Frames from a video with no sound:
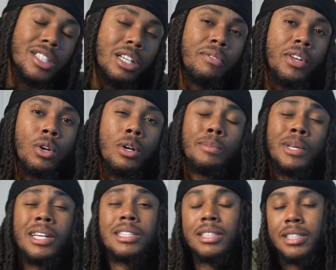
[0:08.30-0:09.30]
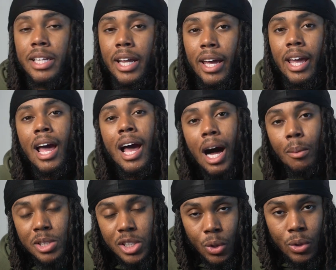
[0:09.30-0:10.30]
to the video because in today, I'm
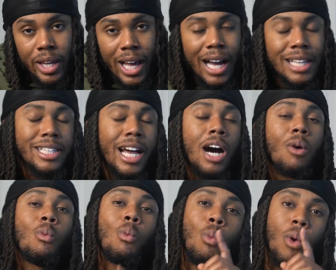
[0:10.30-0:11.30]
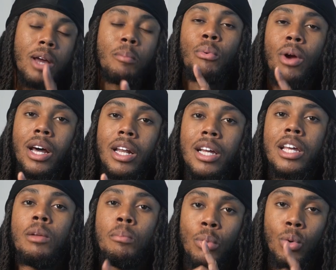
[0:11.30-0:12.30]
gonna show you guys how one product
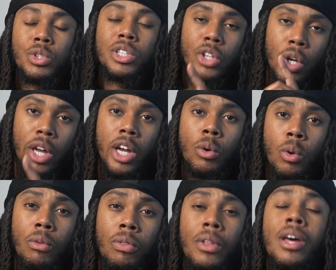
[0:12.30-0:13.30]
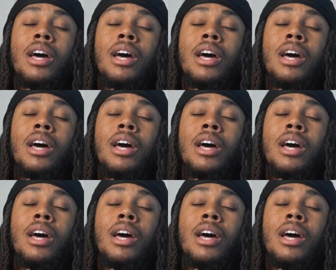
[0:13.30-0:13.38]
can boost your hair growth